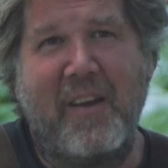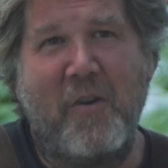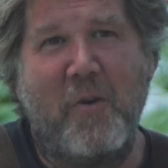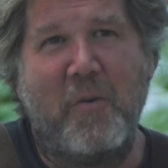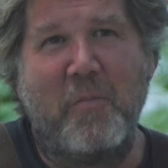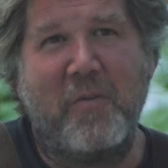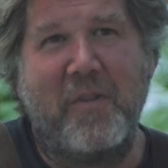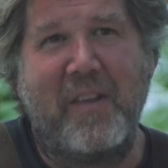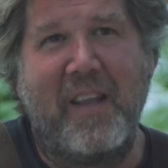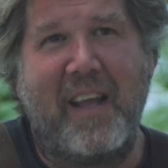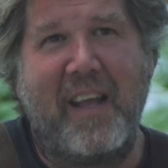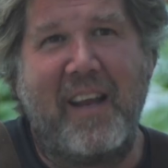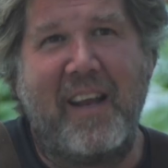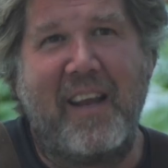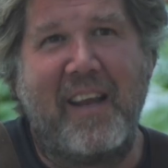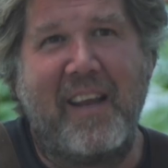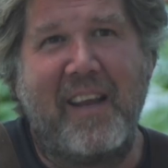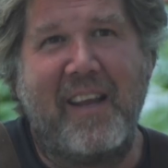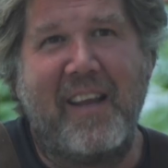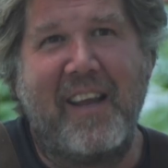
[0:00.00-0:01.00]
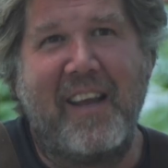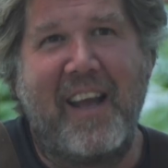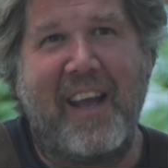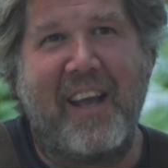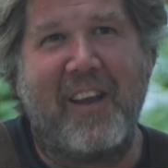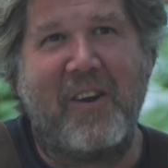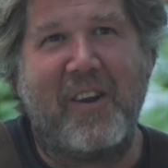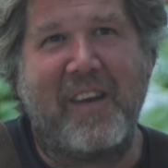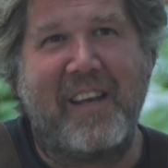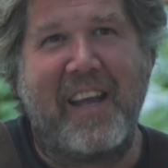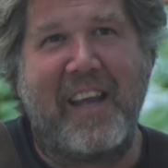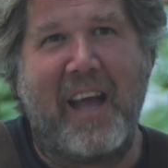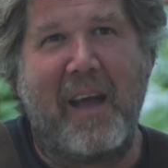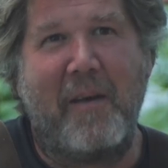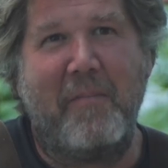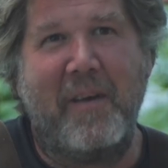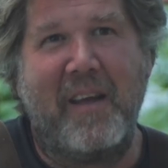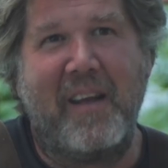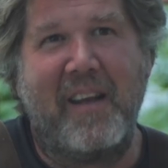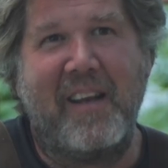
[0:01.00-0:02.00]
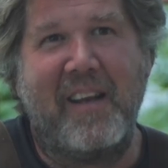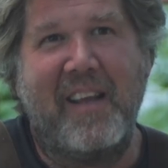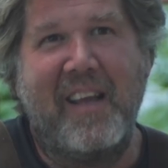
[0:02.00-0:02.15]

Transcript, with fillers: homesteading at our cabin.